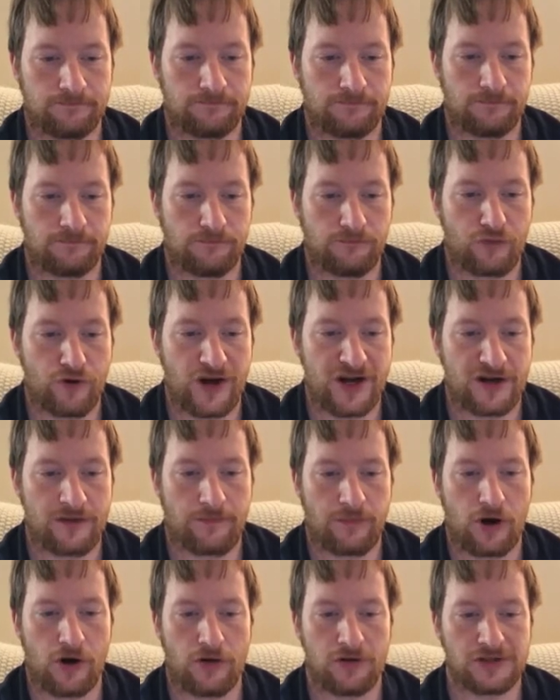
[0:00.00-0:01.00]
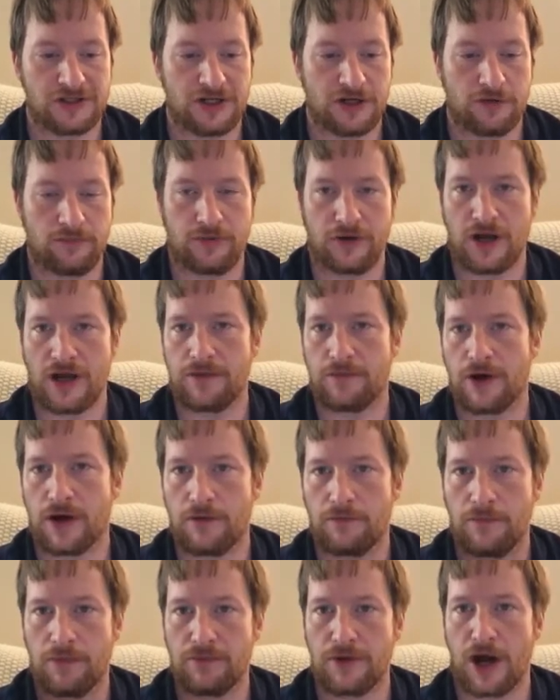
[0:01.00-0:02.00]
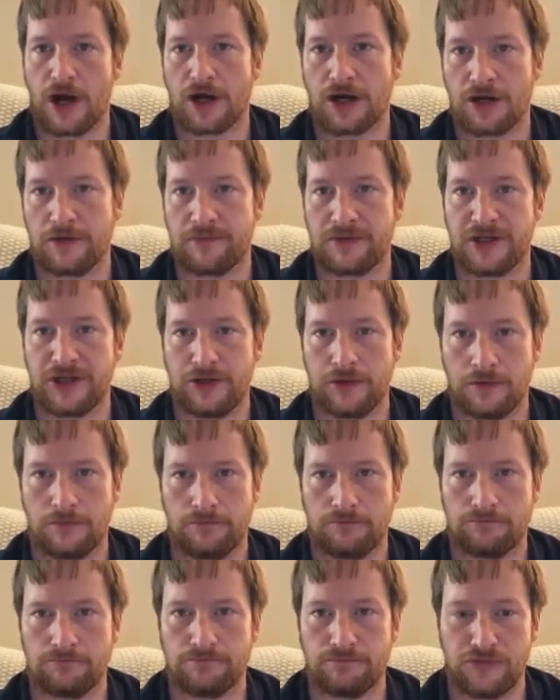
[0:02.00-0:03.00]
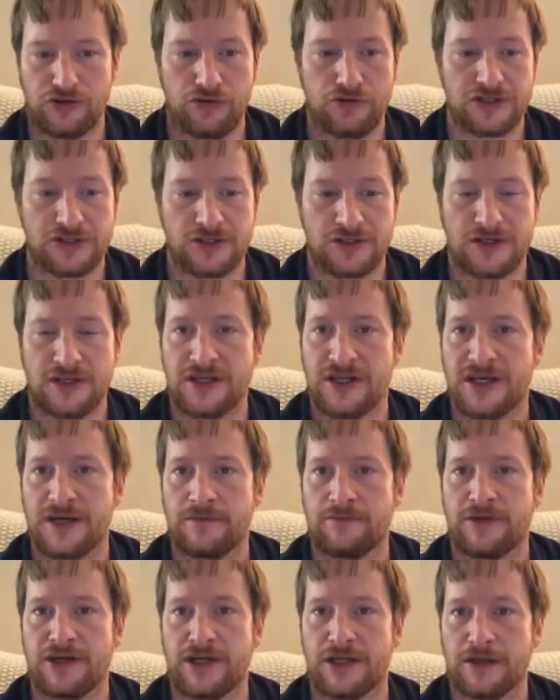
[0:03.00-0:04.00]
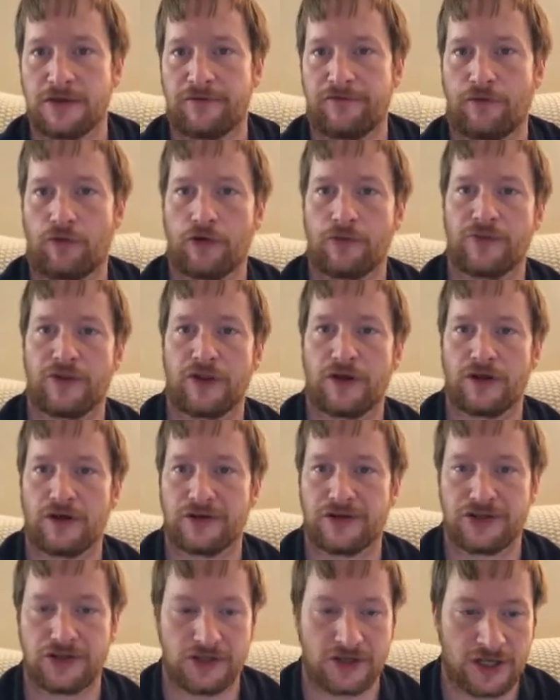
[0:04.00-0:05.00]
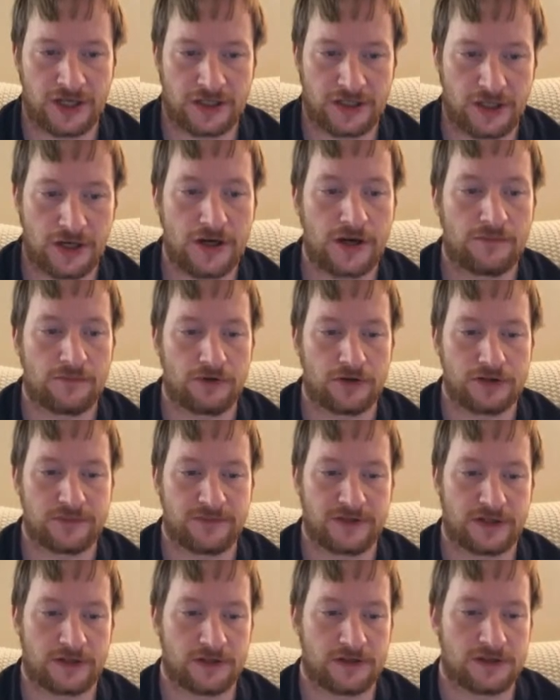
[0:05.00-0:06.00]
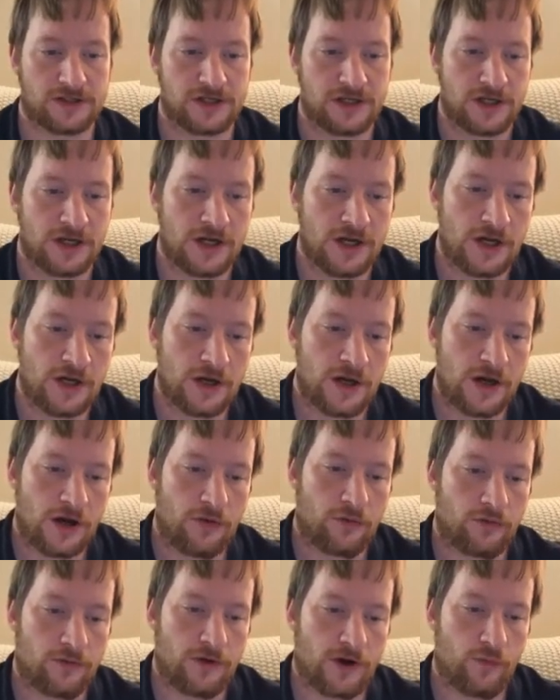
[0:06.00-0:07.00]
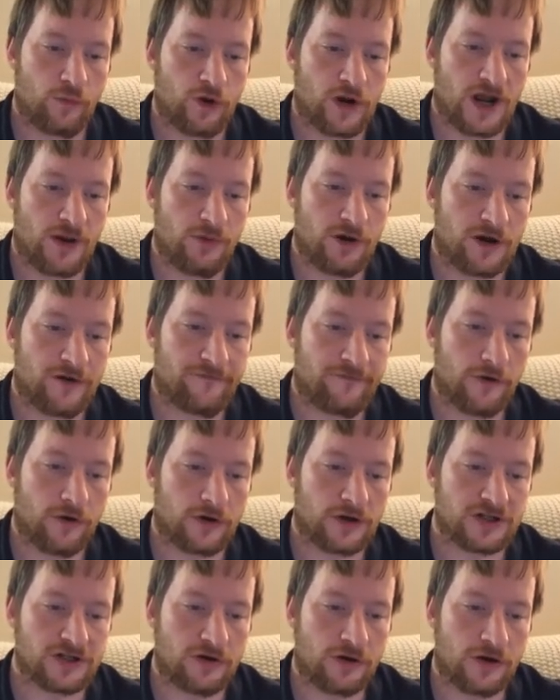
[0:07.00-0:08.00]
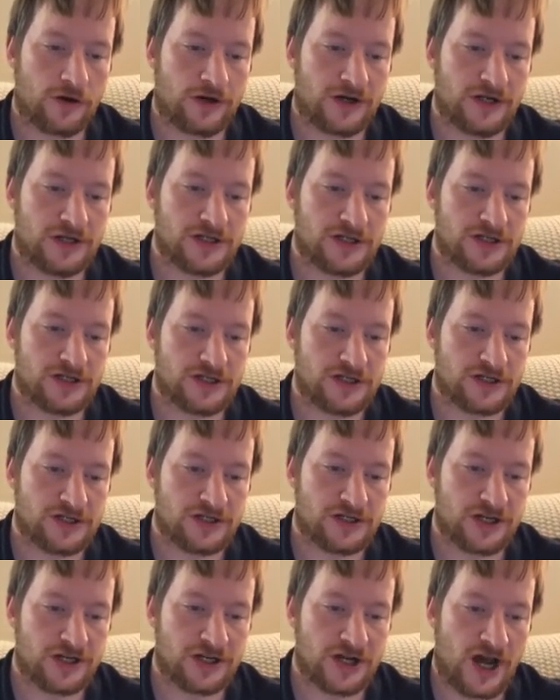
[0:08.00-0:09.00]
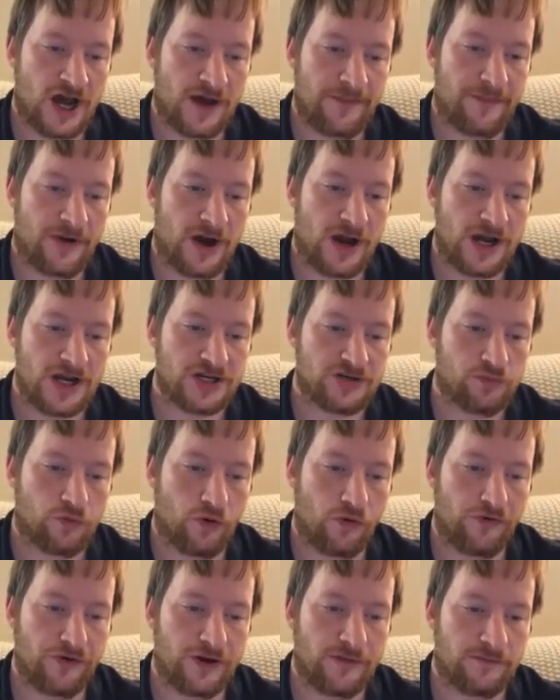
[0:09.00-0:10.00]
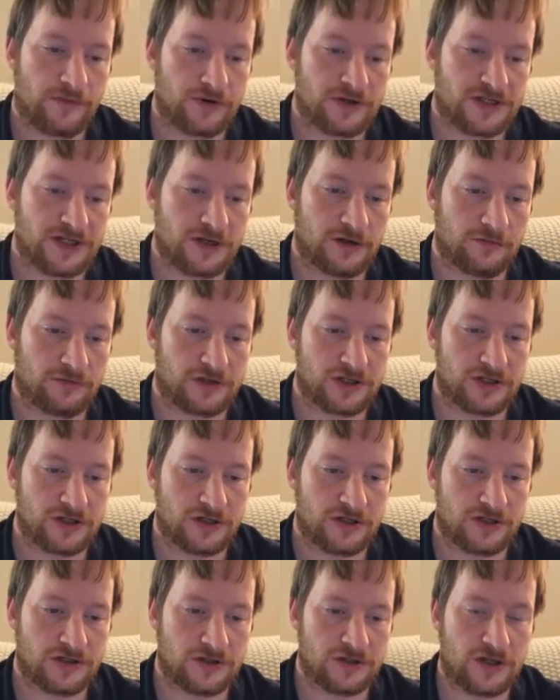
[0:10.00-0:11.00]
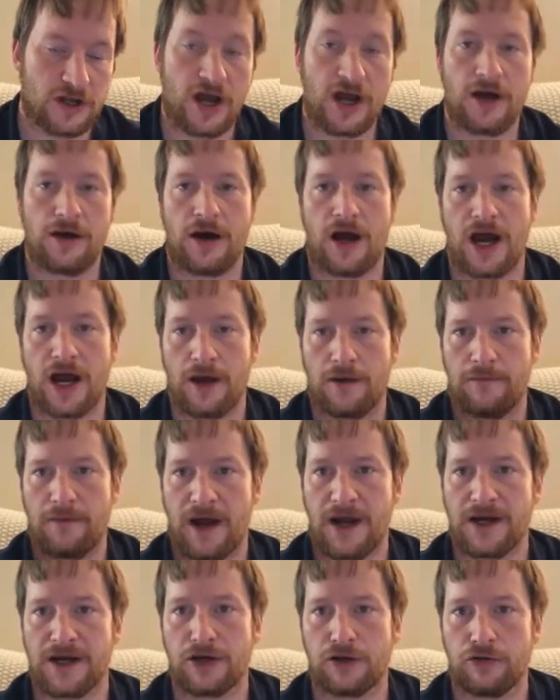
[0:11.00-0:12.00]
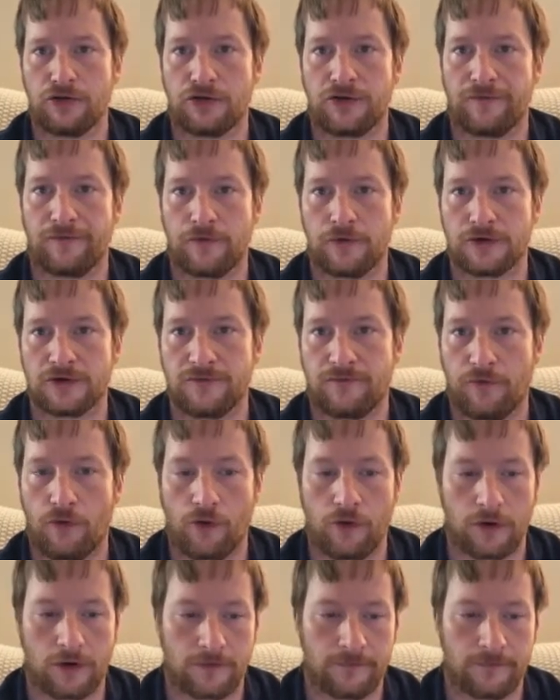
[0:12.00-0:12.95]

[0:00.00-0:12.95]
of balls here, but I'm not going to be using them in the formula to get the numbers because, well, what I want to focus on is the top highest rolled numbers here, which is, I include the first 4.